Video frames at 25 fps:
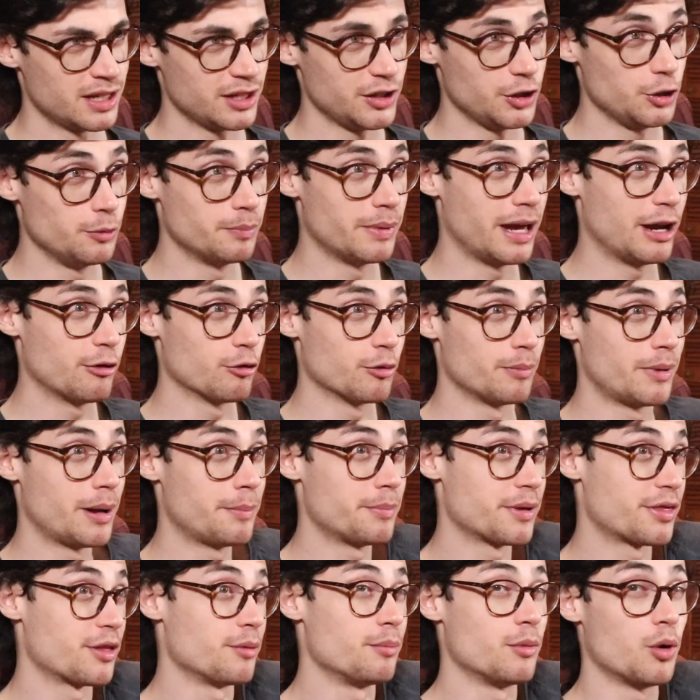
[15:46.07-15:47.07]
You may
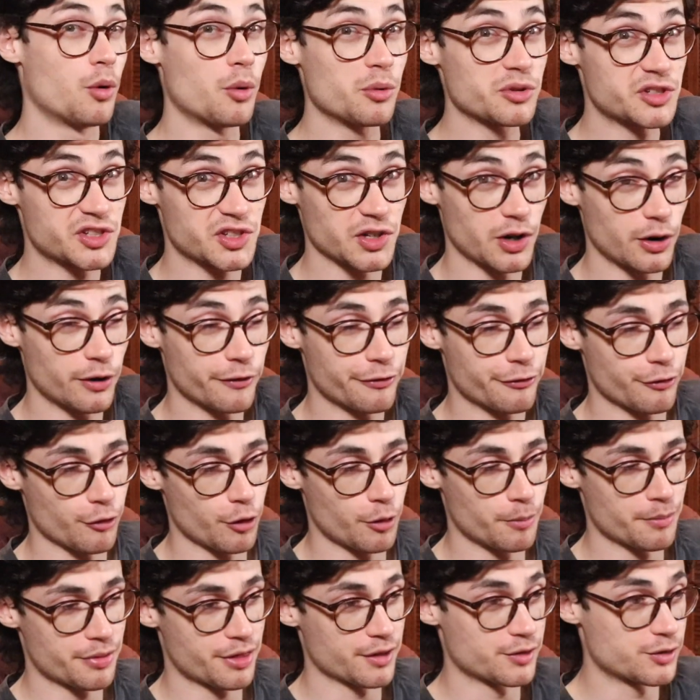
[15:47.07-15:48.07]
remember them also
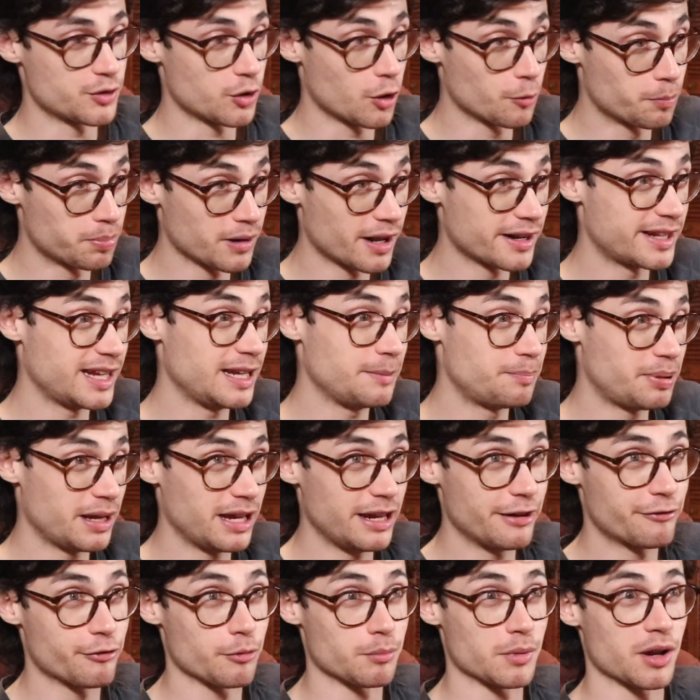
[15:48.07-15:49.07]
from the Dog Blood
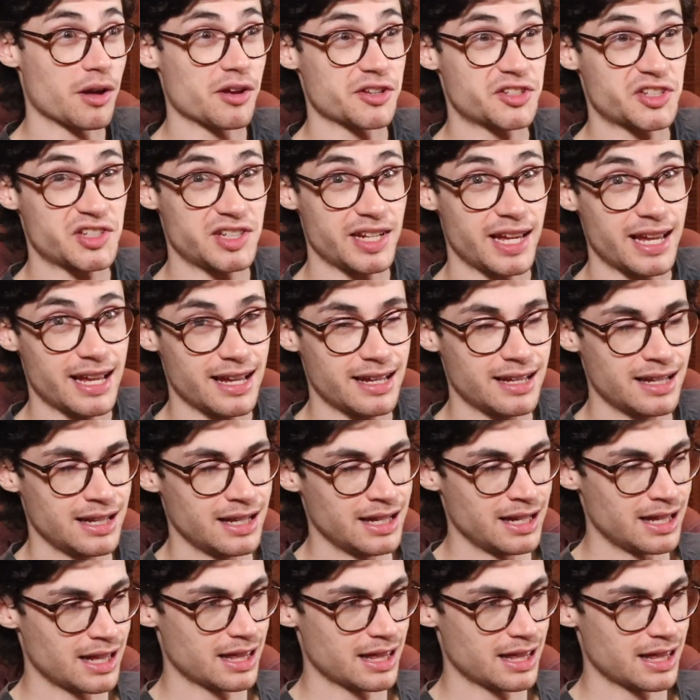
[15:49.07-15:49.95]
EP from last year.